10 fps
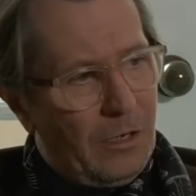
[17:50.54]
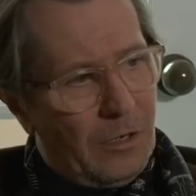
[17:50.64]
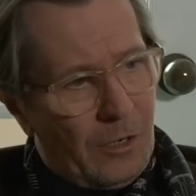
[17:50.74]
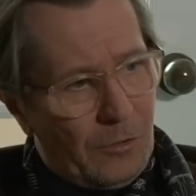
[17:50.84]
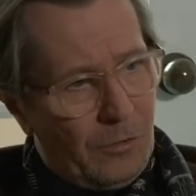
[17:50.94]

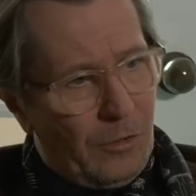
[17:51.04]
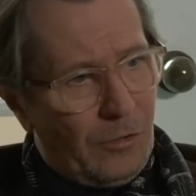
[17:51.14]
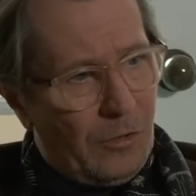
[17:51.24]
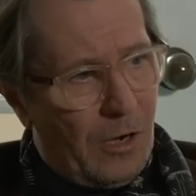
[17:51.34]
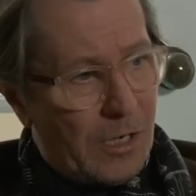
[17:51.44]
You know,
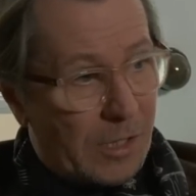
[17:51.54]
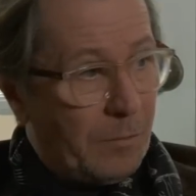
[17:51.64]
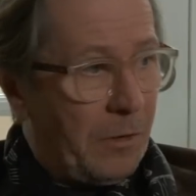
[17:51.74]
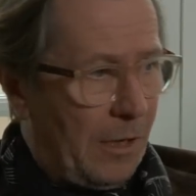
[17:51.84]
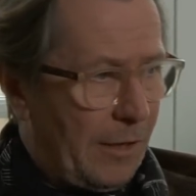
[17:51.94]
you're asked to
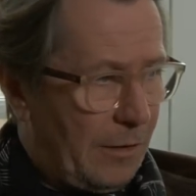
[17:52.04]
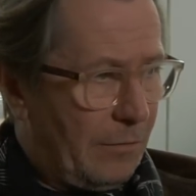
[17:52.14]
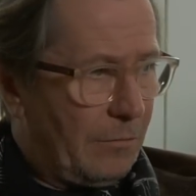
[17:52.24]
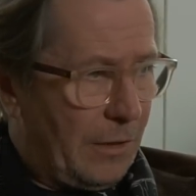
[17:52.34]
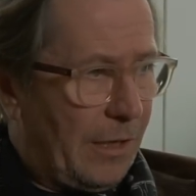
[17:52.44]
play
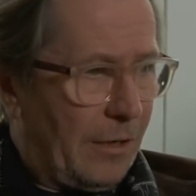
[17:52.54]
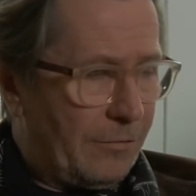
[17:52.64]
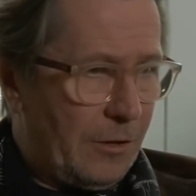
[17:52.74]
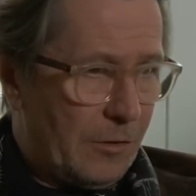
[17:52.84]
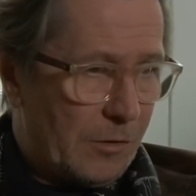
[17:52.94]
Lee
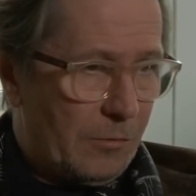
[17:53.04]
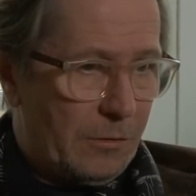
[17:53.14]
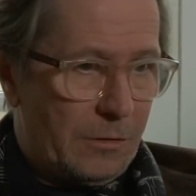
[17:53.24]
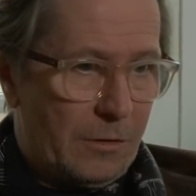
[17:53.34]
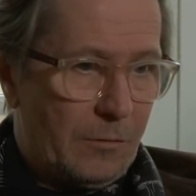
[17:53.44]
Harvey
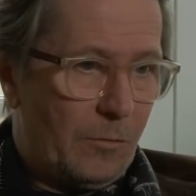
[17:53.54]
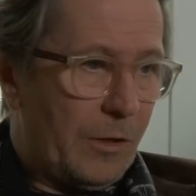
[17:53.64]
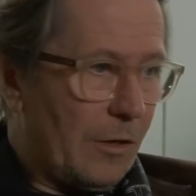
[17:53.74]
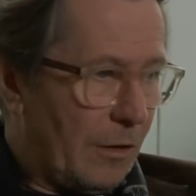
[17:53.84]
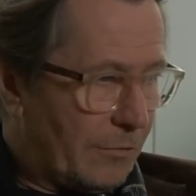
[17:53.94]
Oswald
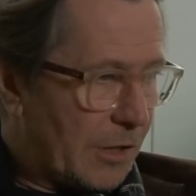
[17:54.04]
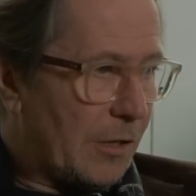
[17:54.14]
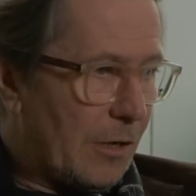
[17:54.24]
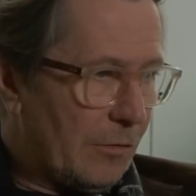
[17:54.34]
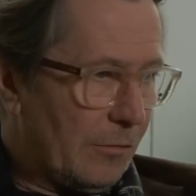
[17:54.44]
with Oliver
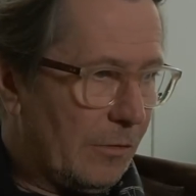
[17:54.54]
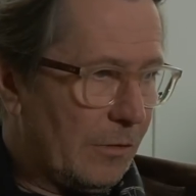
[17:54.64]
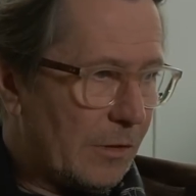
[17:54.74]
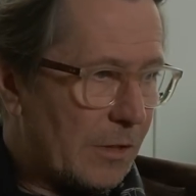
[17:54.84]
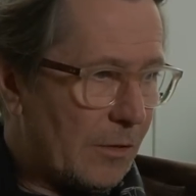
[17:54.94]
Stone.
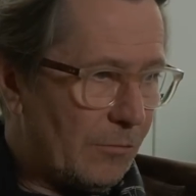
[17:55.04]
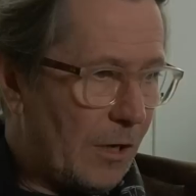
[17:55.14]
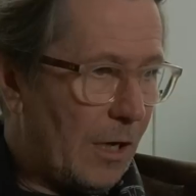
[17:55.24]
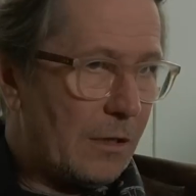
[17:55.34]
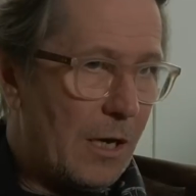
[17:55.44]
So,
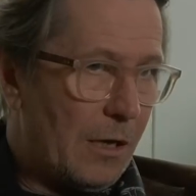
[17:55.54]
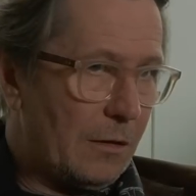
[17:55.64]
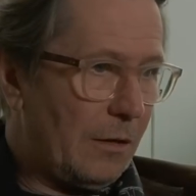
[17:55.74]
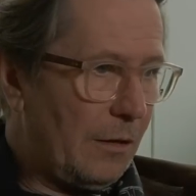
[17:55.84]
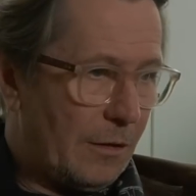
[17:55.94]
right there,
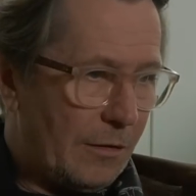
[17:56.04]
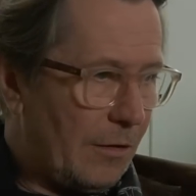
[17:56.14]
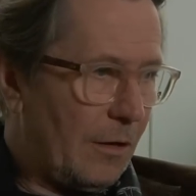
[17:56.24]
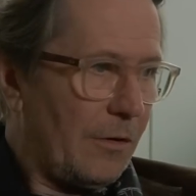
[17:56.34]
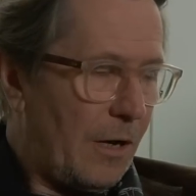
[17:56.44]
you know, you've
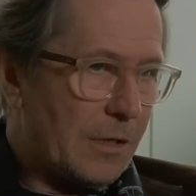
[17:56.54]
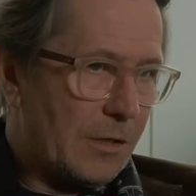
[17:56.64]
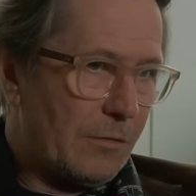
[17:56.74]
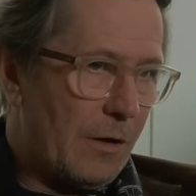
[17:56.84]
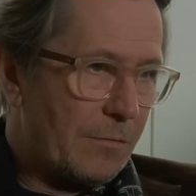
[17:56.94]
got a great
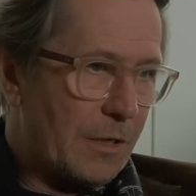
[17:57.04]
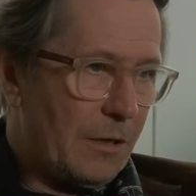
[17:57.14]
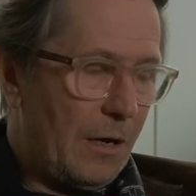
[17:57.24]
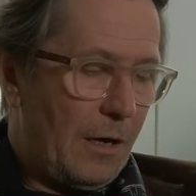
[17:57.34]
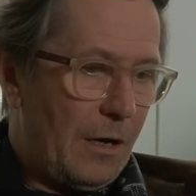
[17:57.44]
script.
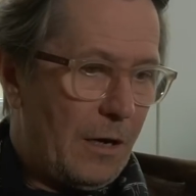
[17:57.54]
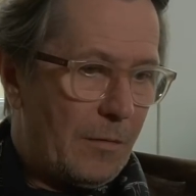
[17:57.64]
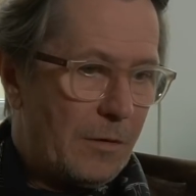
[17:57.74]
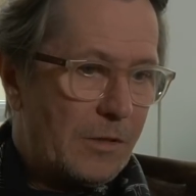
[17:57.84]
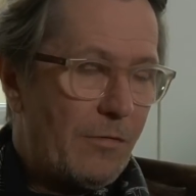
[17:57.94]

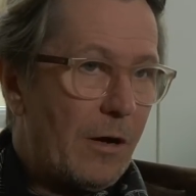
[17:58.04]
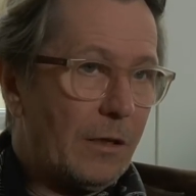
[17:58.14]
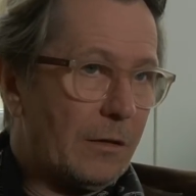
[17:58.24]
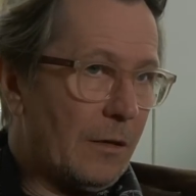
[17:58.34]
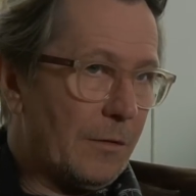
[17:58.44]
But it's very
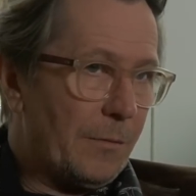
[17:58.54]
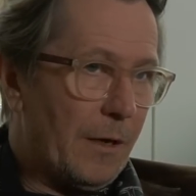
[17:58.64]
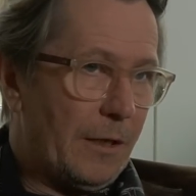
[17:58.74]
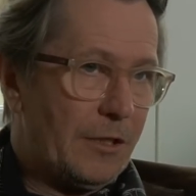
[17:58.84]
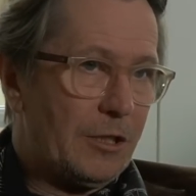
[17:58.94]
little on the
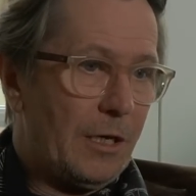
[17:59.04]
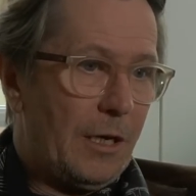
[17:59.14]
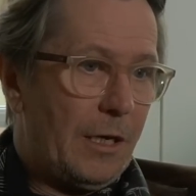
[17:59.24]
page.